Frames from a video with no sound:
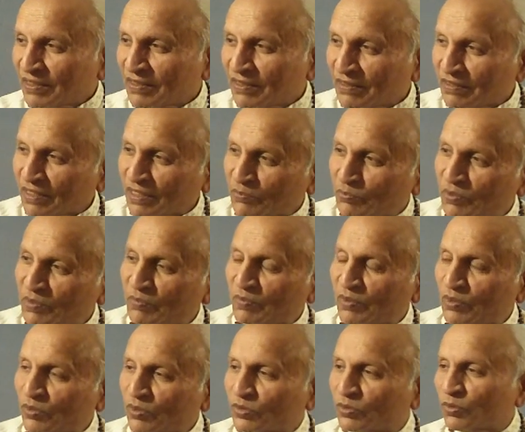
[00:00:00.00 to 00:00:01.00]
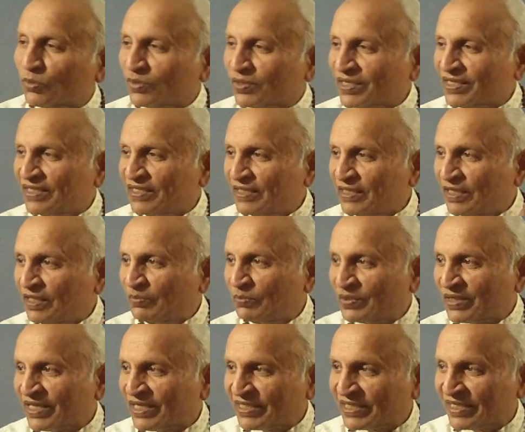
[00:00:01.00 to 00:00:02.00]
like people who are totally
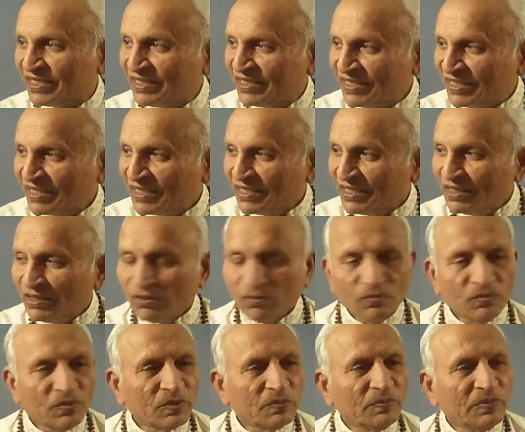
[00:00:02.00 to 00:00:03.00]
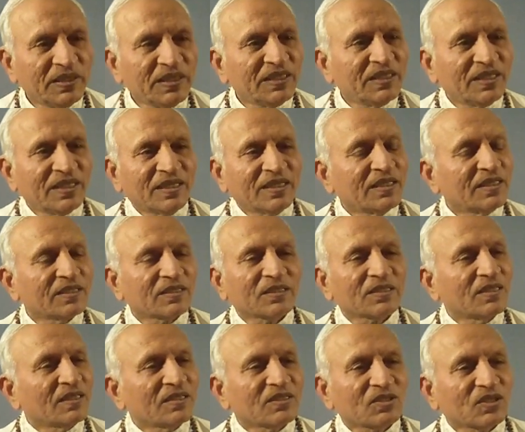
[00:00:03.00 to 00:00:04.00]
liberated would be
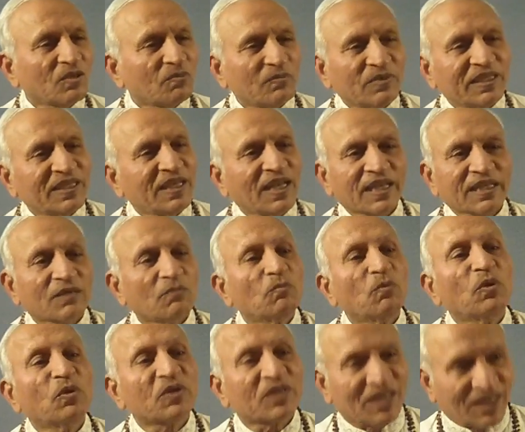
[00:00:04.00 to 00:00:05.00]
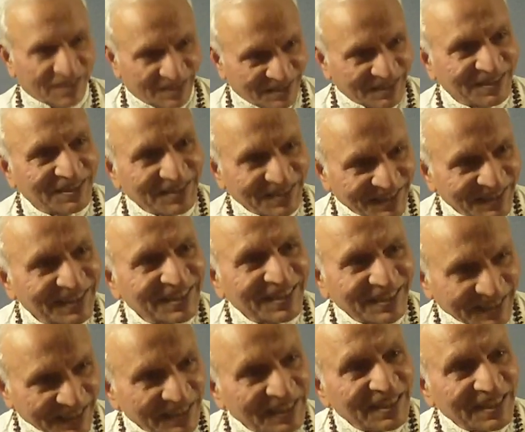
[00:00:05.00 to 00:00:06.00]
somebody like a moron,
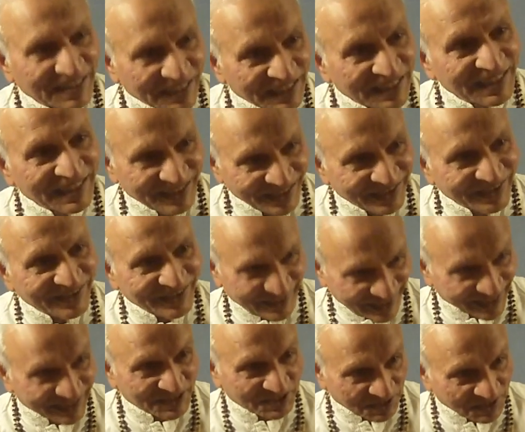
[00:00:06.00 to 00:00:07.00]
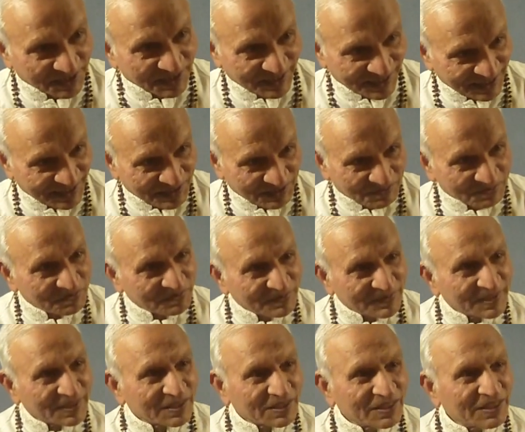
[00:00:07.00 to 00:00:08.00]
you know, externally.
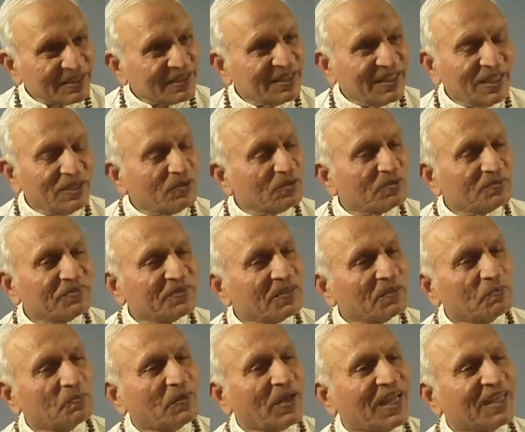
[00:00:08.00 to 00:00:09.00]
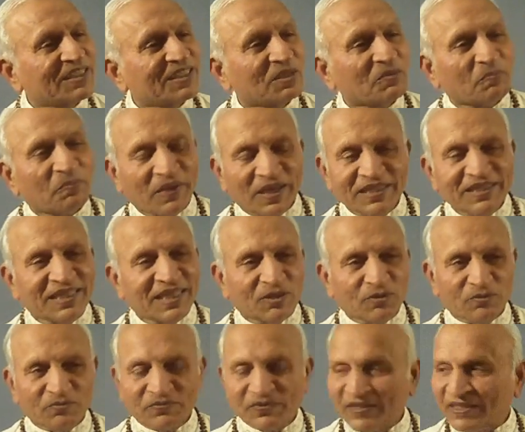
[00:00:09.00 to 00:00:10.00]
Because they don't feel pleasure, pain, they
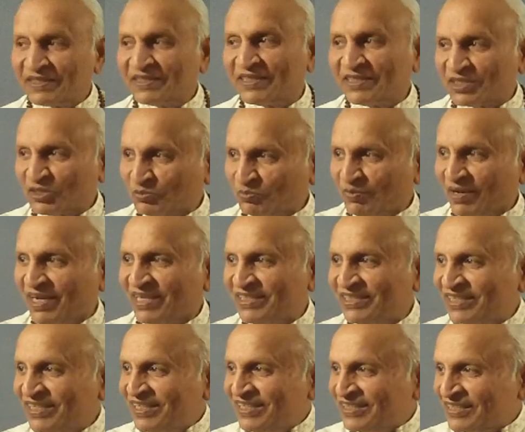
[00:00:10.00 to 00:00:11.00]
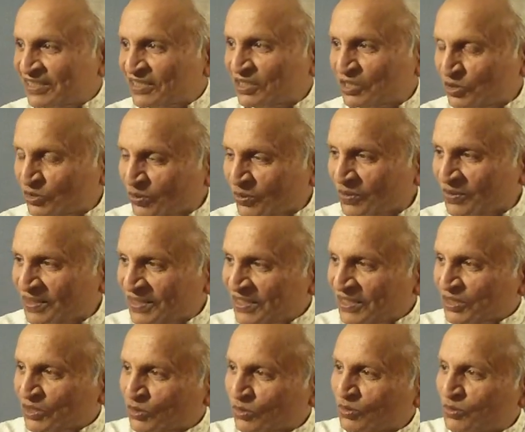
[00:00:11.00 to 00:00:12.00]
don't feel this is mine, this is your,
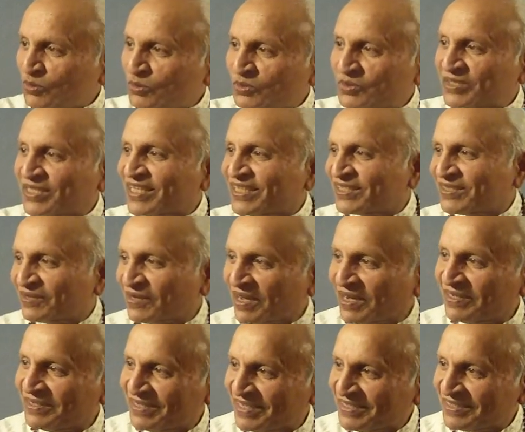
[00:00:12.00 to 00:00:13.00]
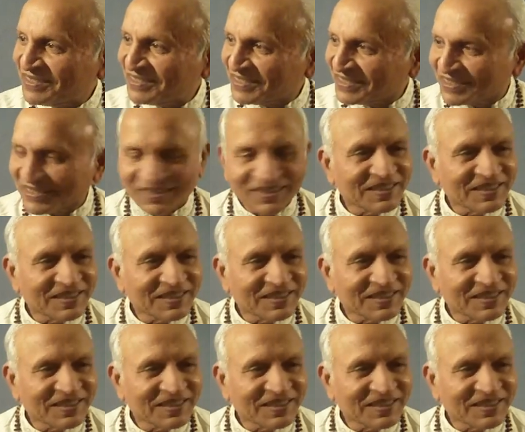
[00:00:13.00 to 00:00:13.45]
you lose that identity.